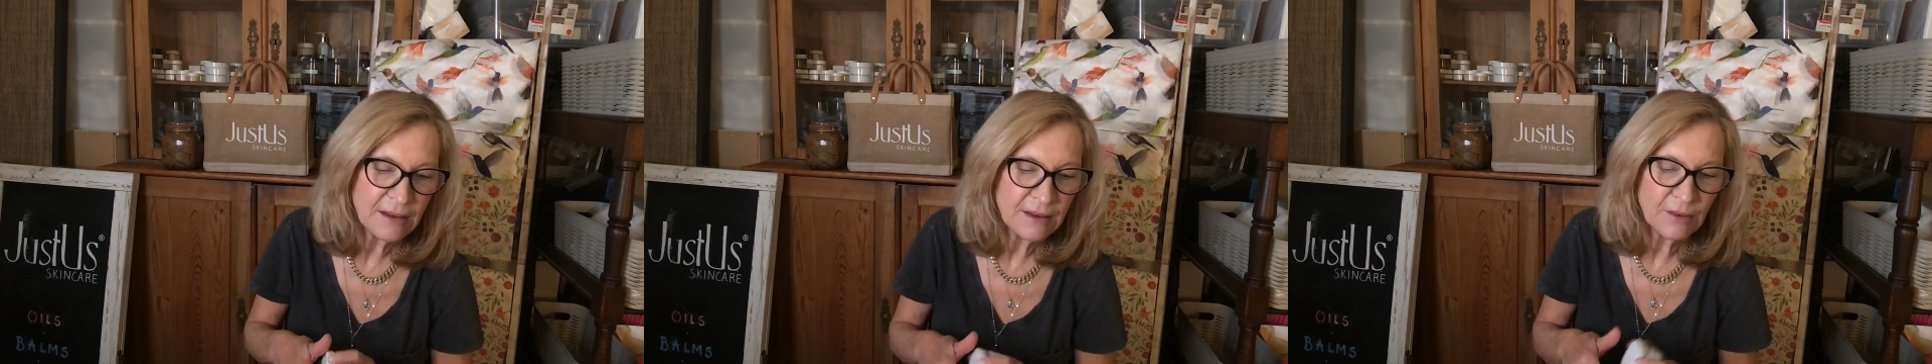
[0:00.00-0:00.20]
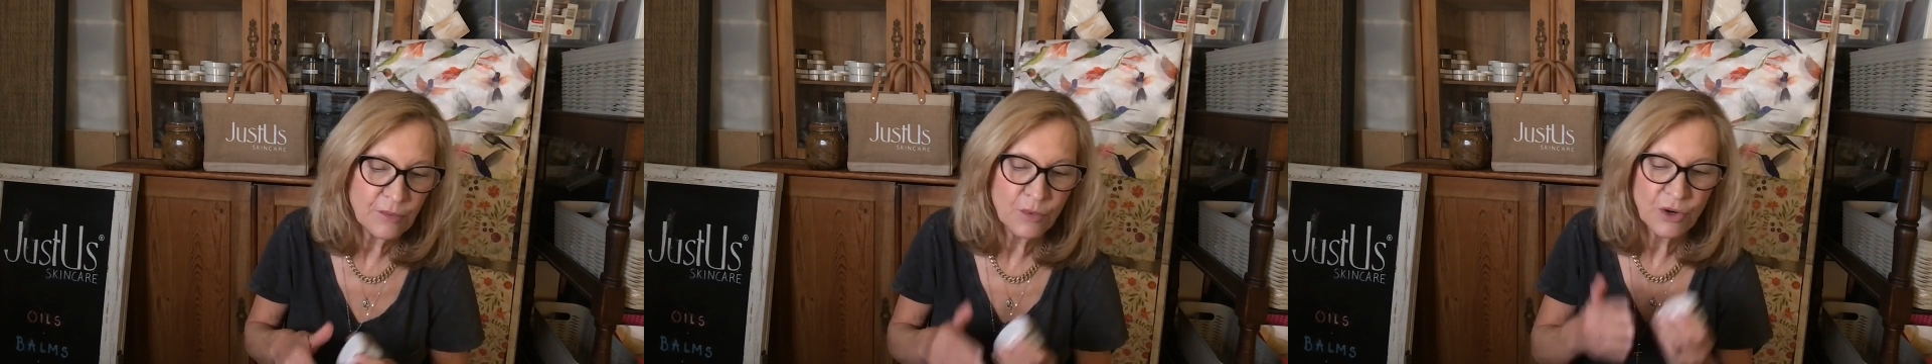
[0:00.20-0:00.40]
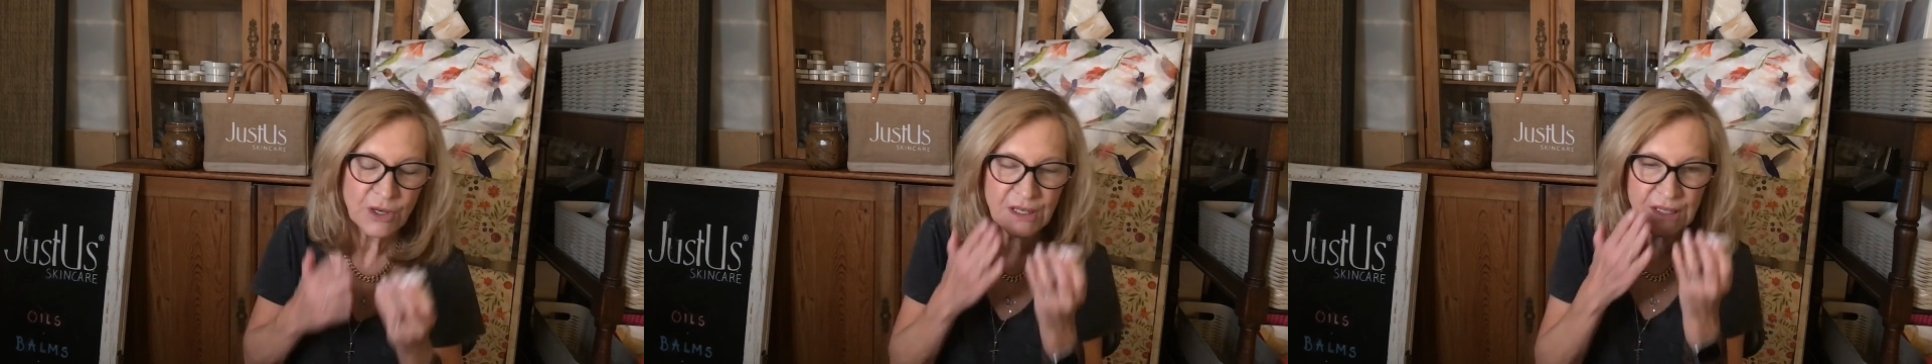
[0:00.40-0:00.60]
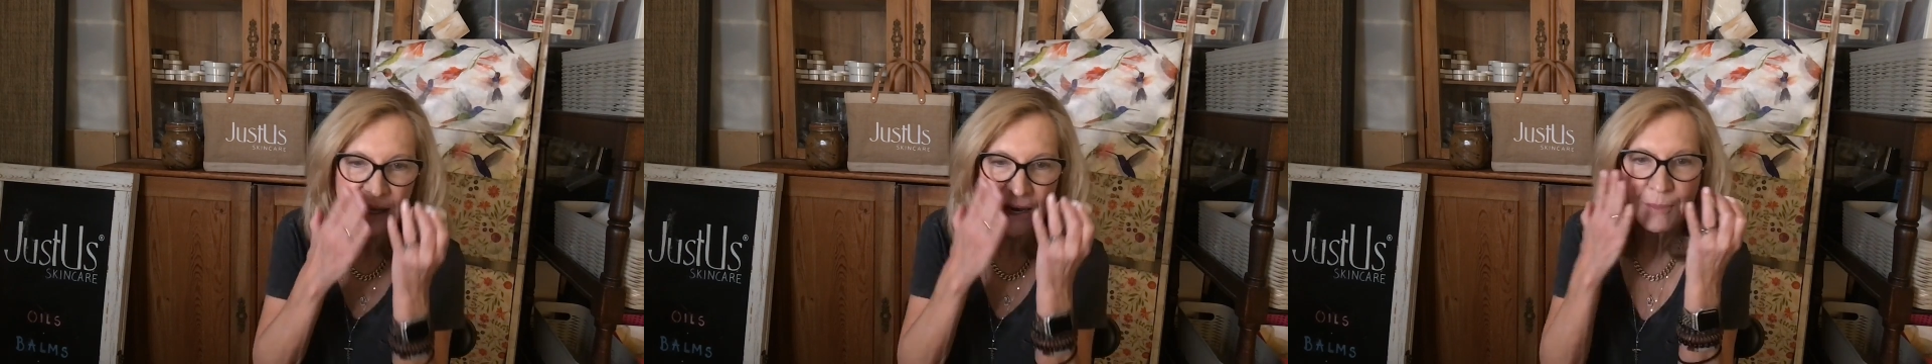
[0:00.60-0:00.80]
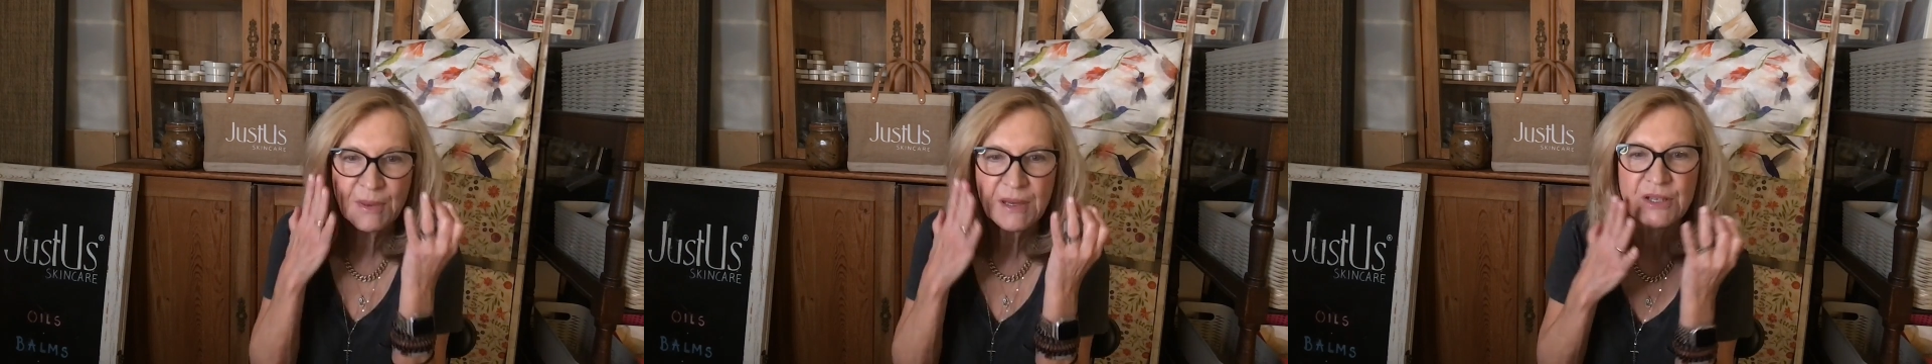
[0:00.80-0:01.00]
works
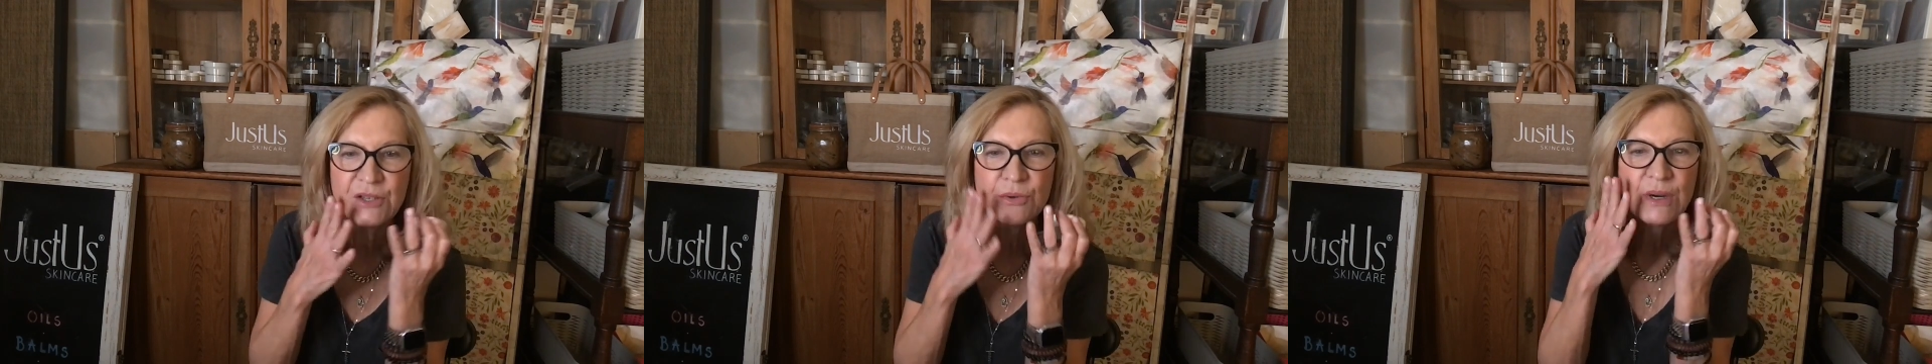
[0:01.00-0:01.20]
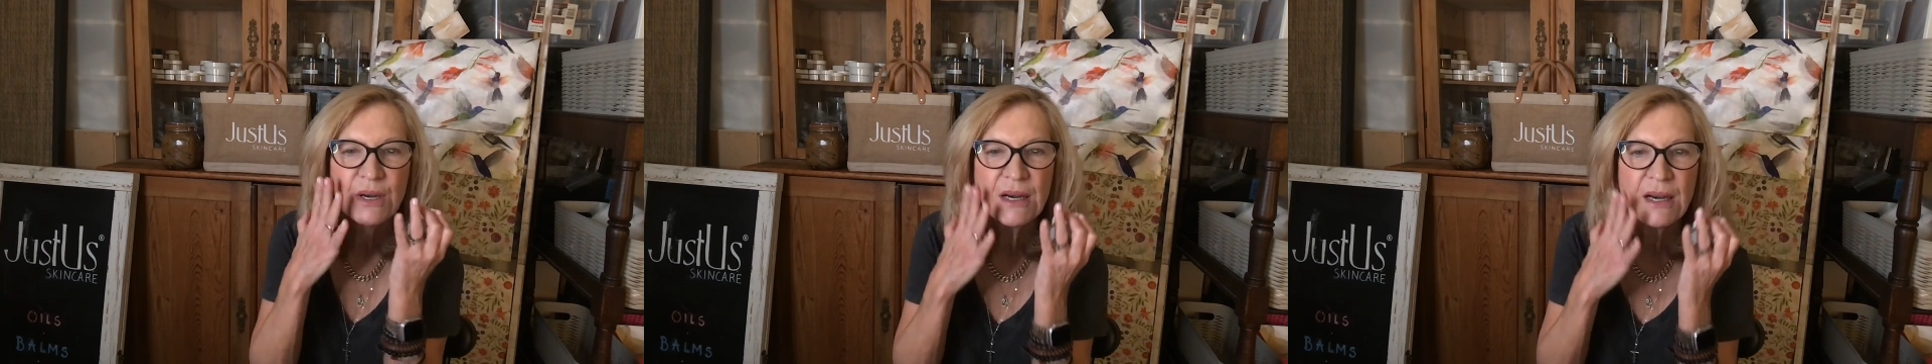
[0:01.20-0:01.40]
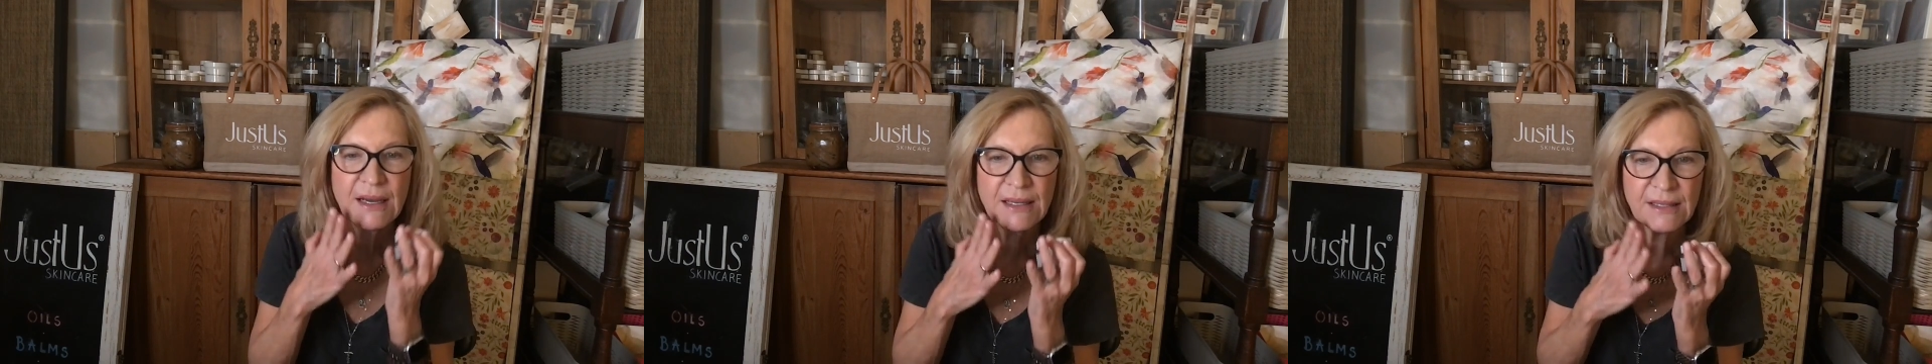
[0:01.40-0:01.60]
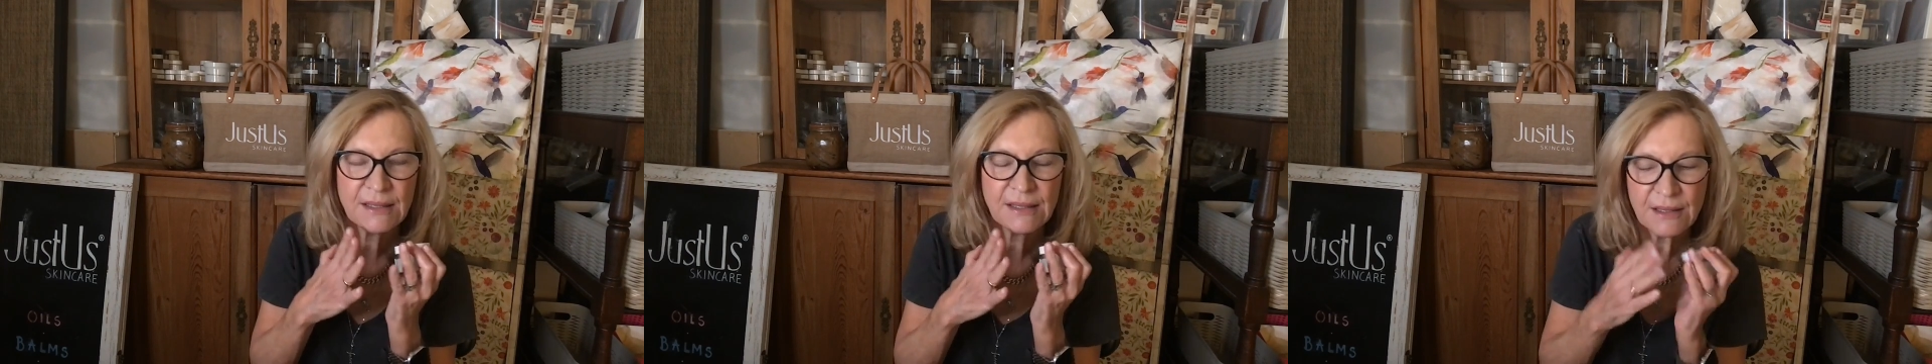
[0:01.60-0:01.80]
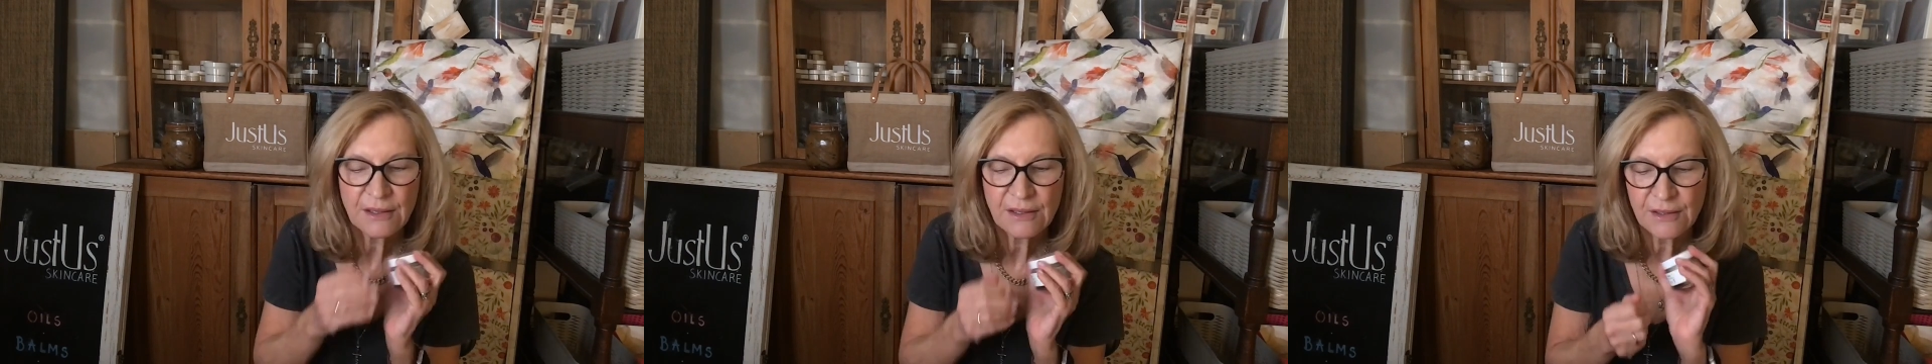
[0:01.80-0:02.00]
up into a nice
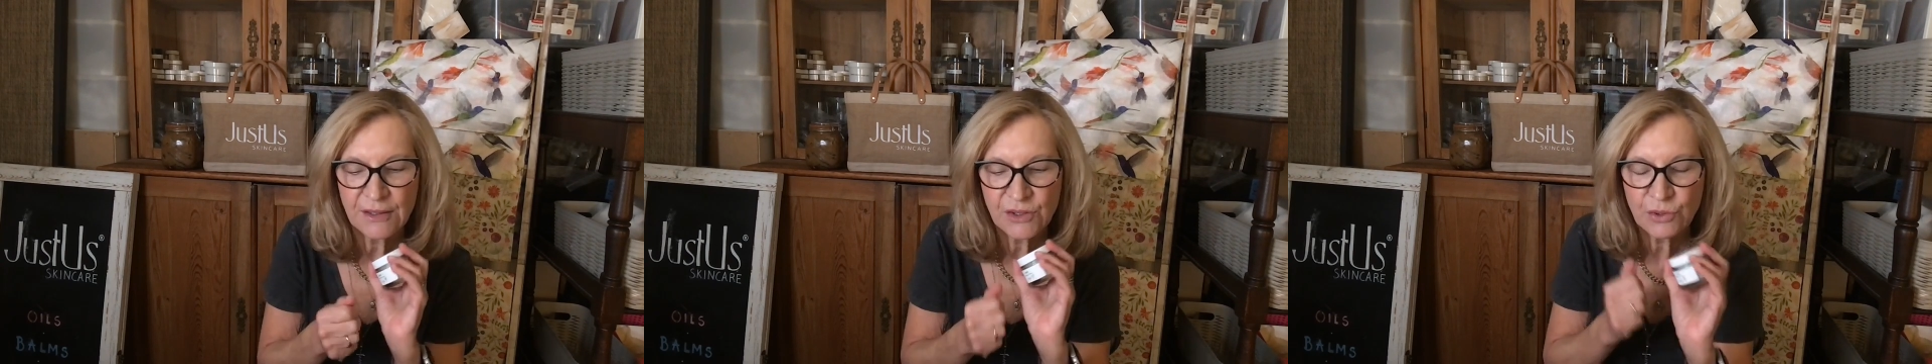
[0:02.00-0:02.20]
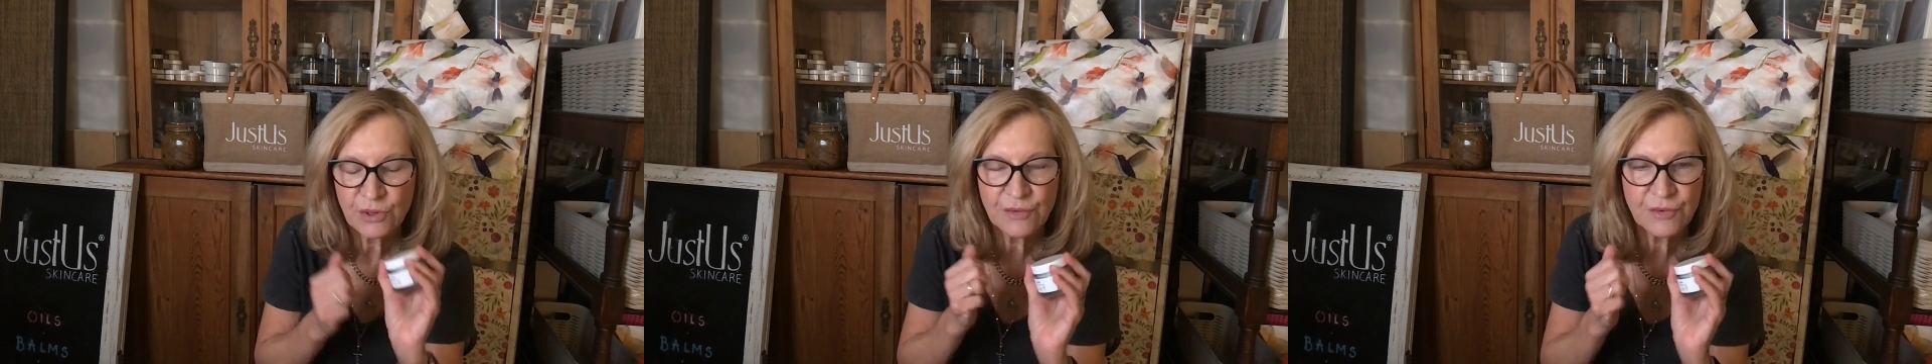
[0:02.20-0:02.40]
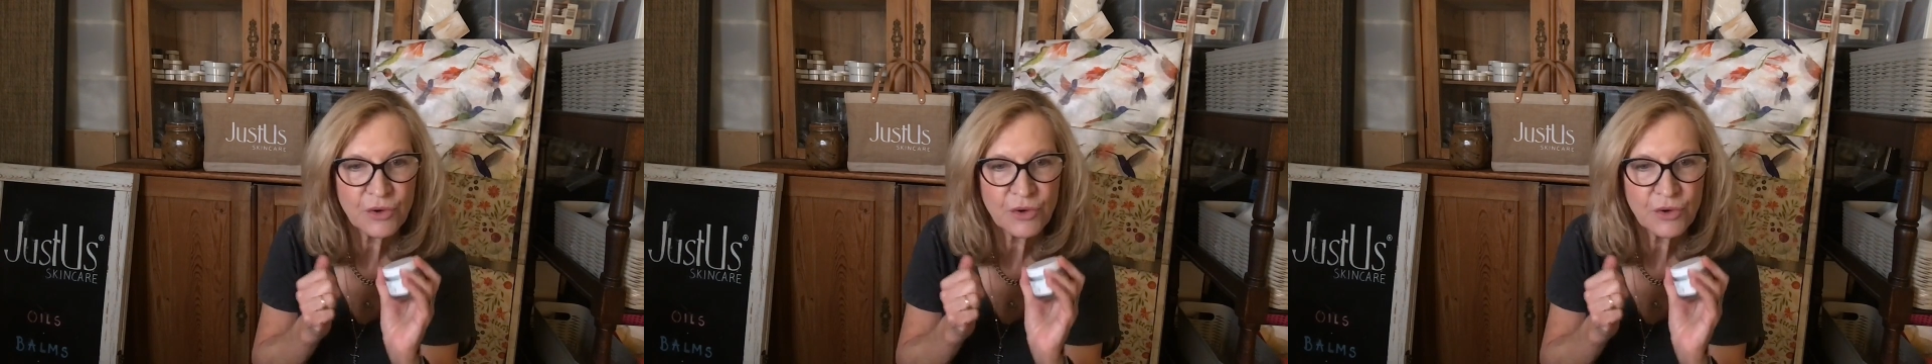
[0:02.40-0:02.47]
little sort of